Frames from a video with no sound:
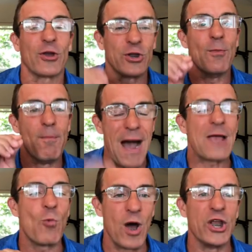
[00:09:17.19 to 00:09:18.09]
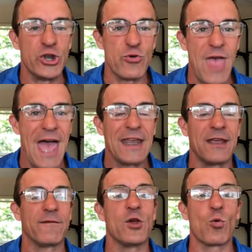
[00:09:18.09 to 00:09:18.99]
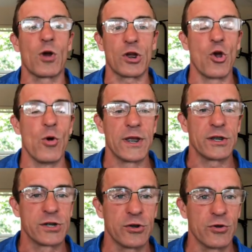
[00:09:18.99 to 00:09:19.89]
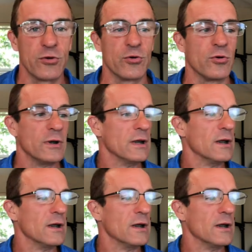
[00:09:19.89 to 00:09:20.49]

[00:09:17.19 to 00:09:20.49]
You might want to do that if you were going to